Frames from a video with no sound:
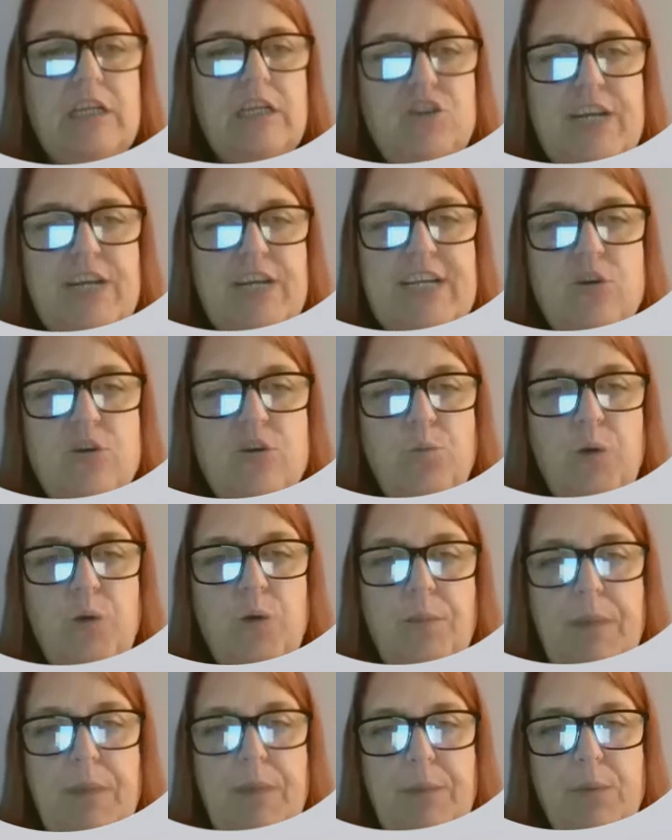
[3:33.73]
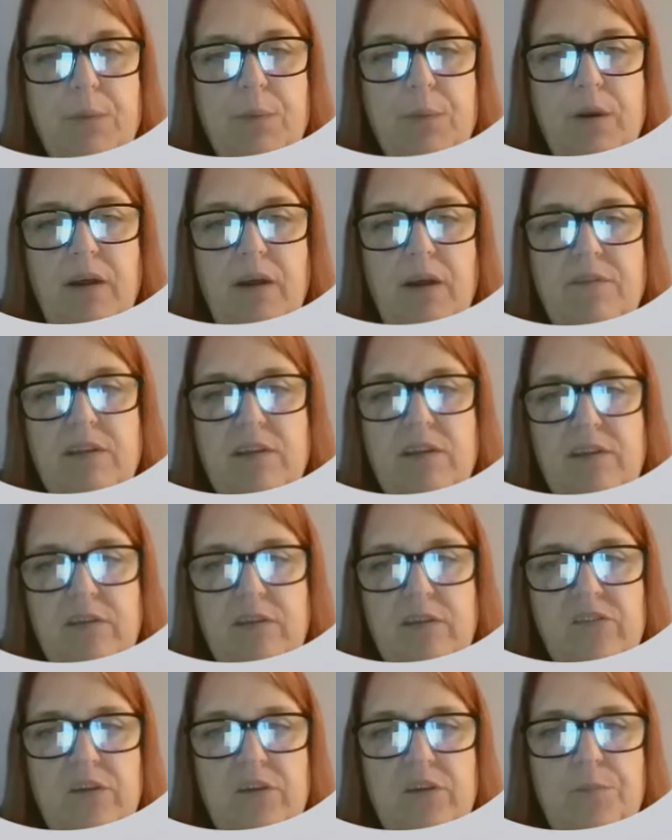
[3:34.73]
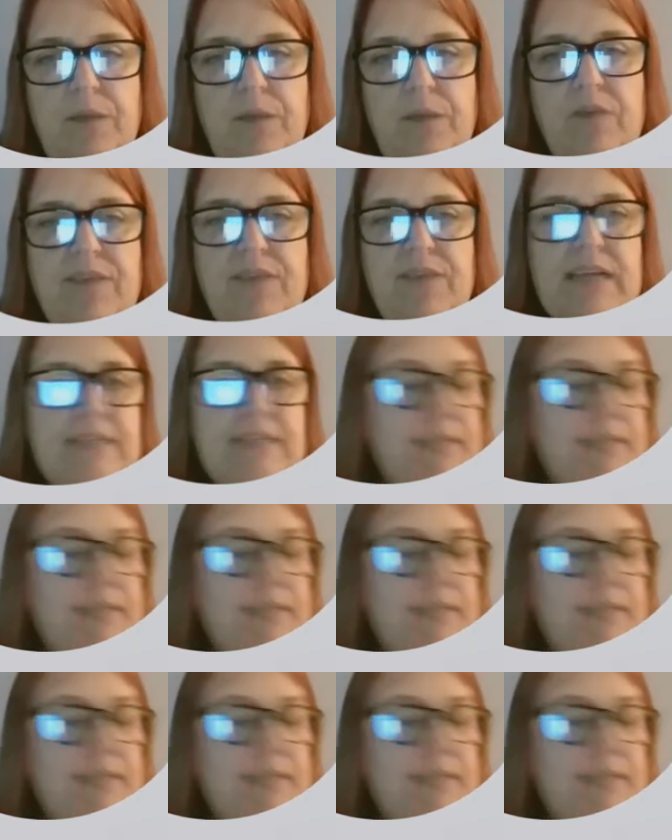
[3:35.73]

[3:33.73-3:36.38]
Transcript: Change in one member of the system affects